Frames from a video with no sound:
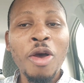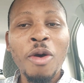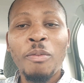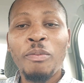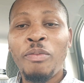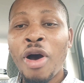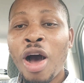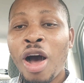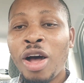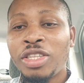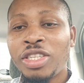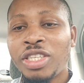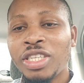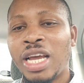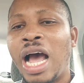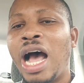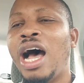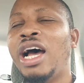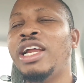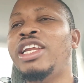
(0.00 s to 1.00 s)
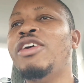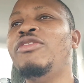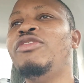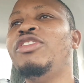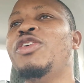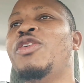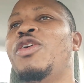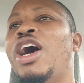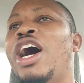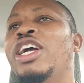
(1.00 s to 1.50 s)
But
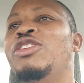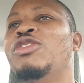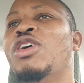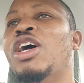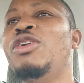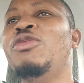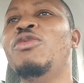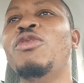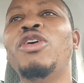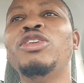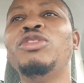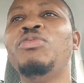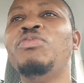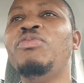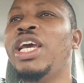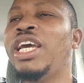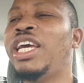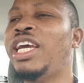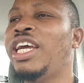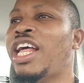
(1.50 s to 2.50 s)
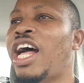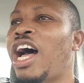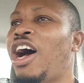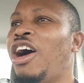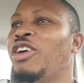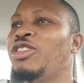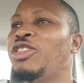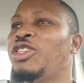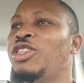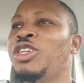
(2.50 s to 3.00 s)
Davido actually was making
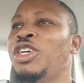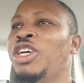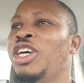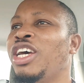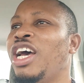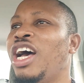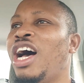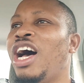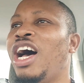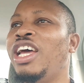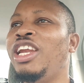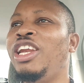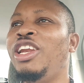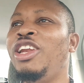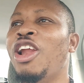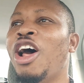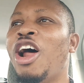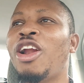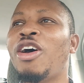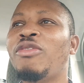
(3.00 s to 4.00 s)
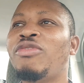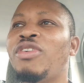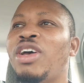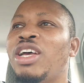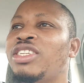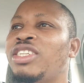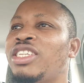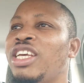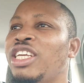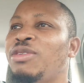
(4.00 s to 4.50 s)
out a lot of
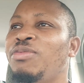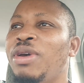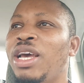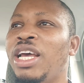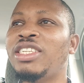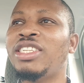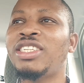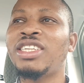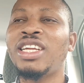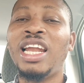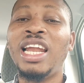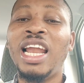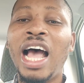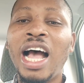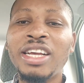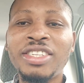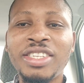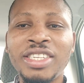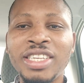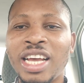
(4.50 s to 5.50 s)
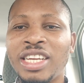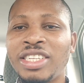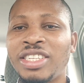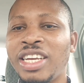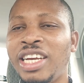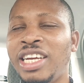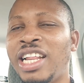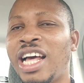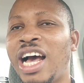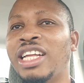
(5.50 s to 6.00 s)
statements last year
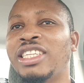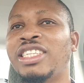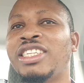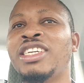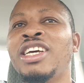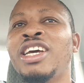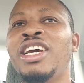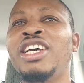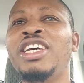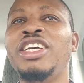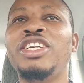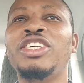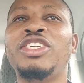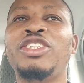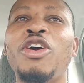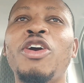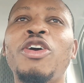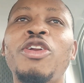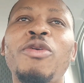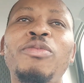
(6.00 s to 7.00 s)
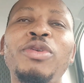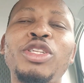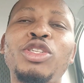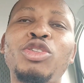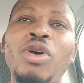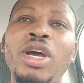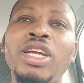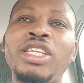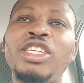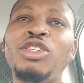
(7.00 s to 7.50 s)
saying that it's going to be
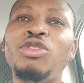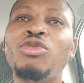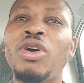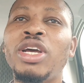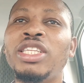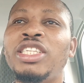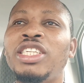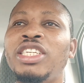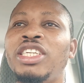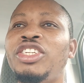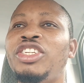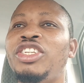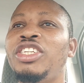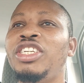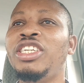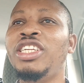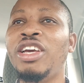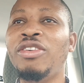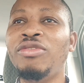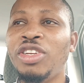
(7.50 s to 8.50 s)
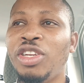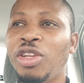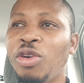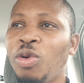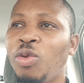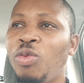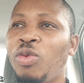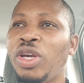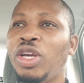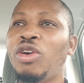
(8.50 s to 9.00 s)
2020 Chi
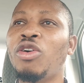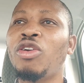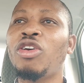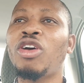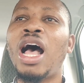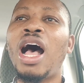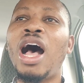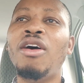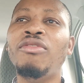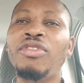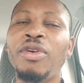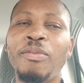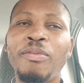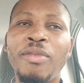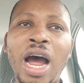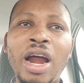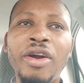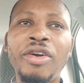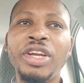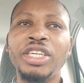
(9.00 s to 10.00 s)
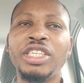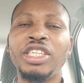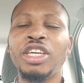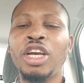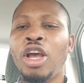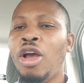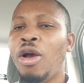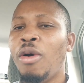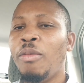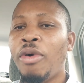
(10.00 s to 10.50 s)
Davido, we're going to have a marriage.
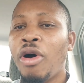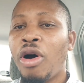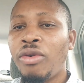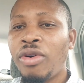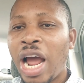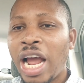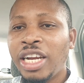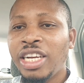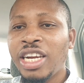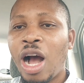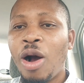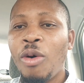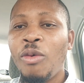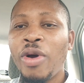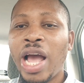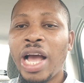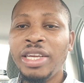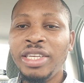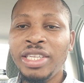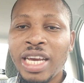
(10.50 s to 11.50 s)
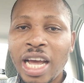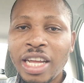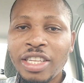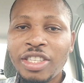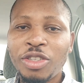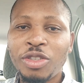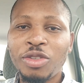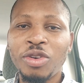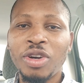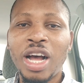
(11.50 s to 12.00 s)
But right now we are yet
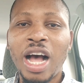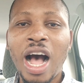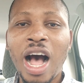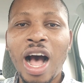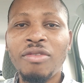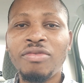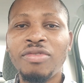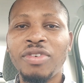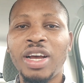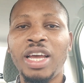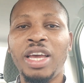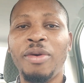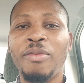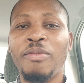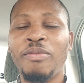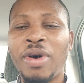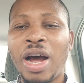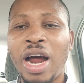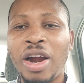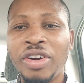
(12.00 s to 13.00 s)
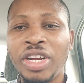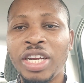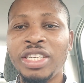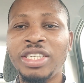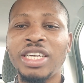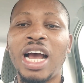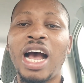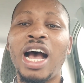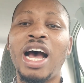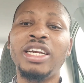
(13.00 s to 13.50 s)
to have a
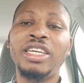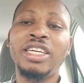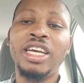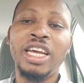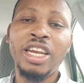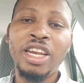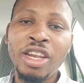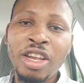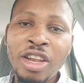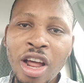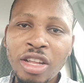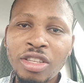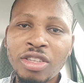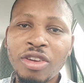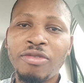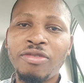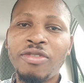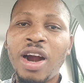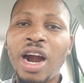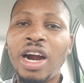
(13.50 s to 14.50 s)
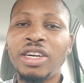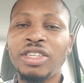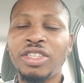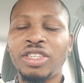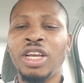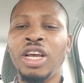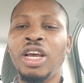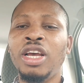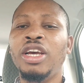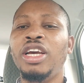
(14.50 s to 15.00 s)
marriage, and a lot of
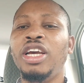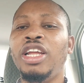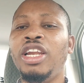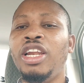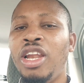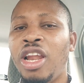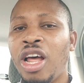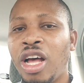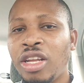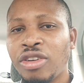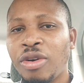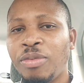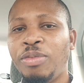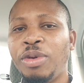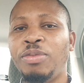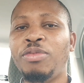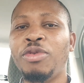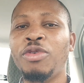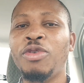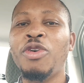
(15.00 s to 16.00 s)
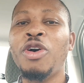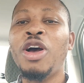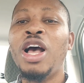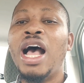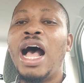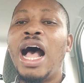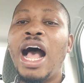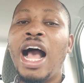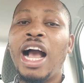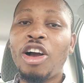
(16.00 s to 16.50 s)
fans, a lot of people
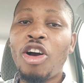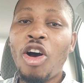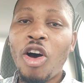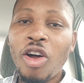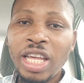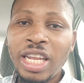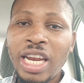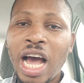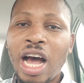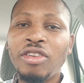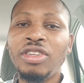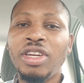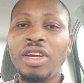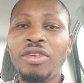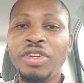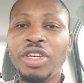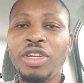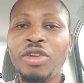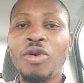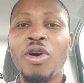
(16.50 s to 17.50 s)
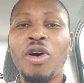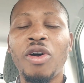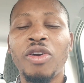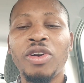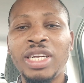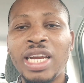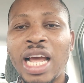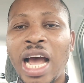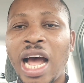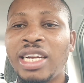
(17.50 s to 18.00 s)
are calling out Davido
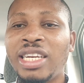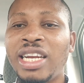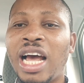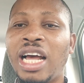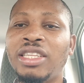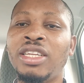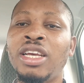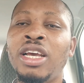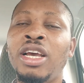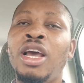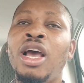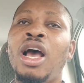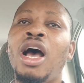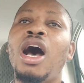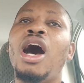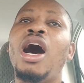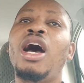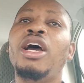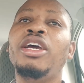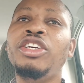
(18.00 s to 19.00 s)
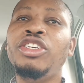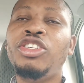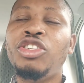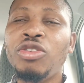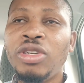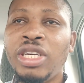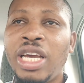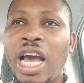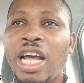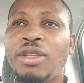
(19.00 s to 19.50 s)
on that he
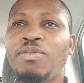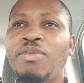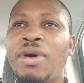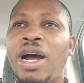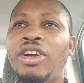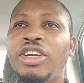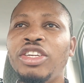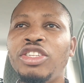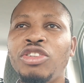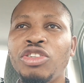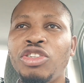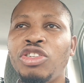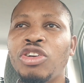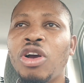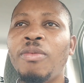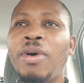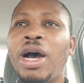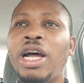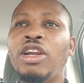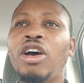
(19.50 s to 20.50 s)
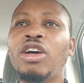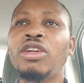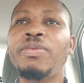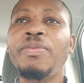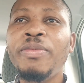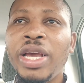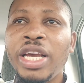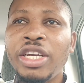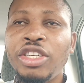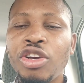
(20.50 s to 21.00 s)
should get married to Chioma. Don't
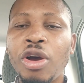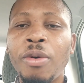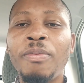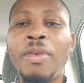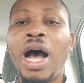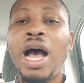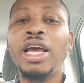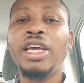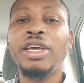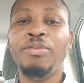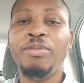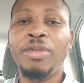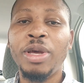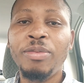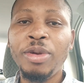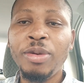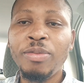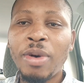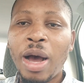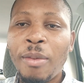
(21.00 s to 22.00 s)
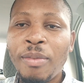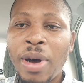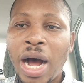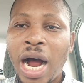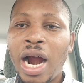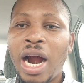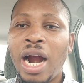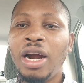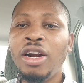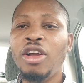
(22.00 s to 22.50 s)
make Chioma a baby
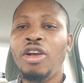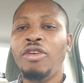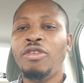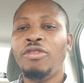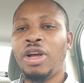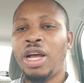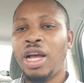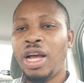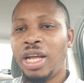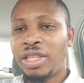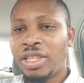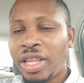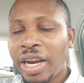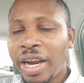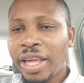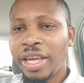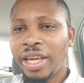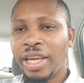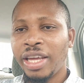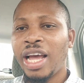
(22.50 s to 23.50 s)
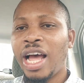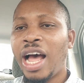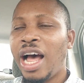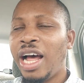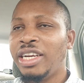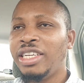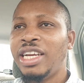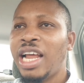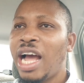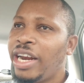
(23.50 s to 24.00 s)
mama for three.
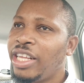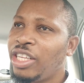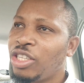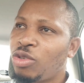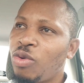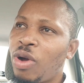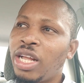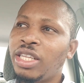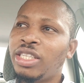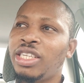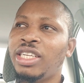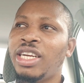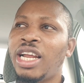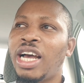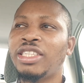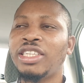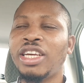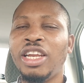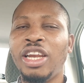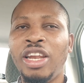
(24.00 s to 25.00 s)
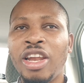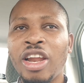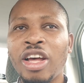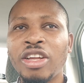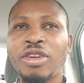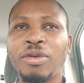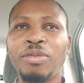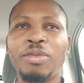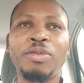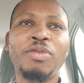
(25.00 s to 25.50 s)
And that is one thing that a
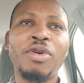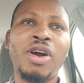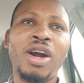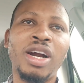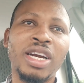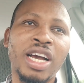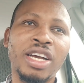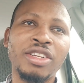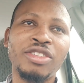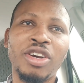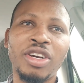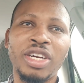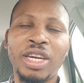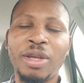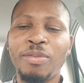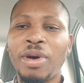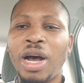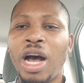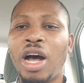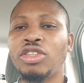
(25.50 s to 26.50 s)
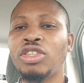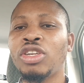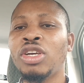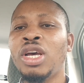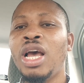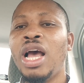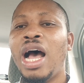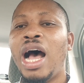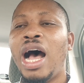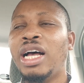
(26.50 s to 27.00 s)
lot of people are now talking about,
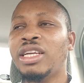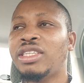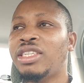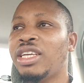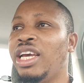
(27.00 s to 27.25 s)
as